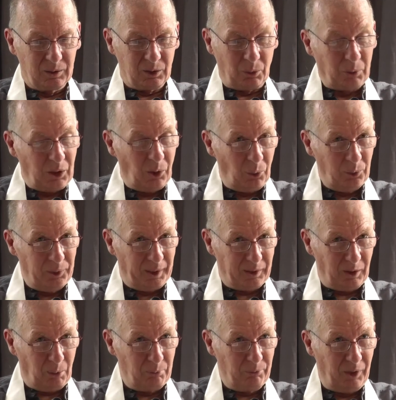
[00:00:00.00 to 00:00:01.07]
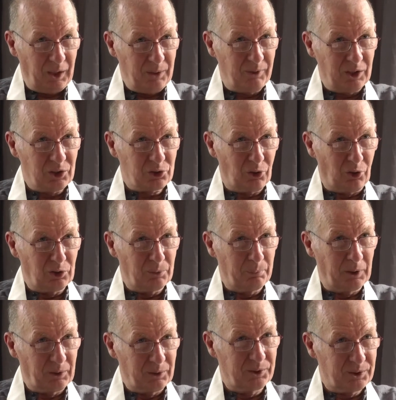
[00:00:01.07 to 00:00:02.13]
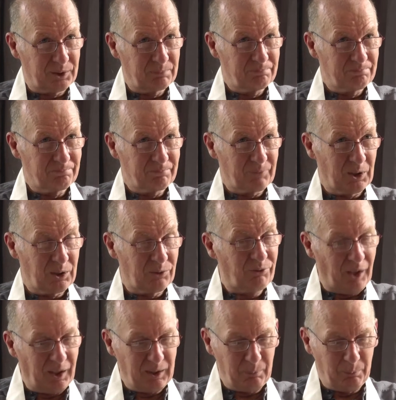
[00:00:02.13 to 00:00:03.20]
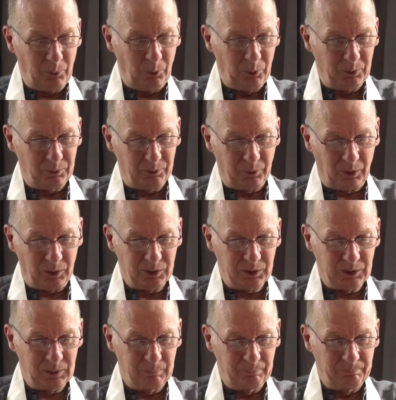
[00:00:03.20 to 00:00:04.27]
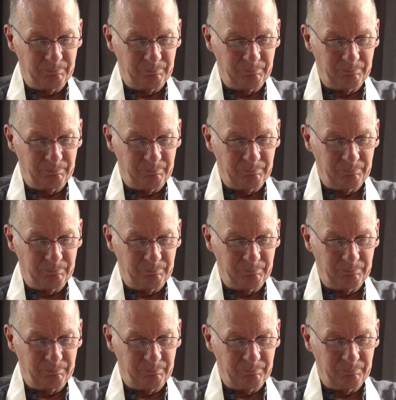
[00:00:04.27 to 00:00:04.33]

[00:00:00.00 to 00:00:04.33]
So we hold that up very, very strongly because it's very important for us.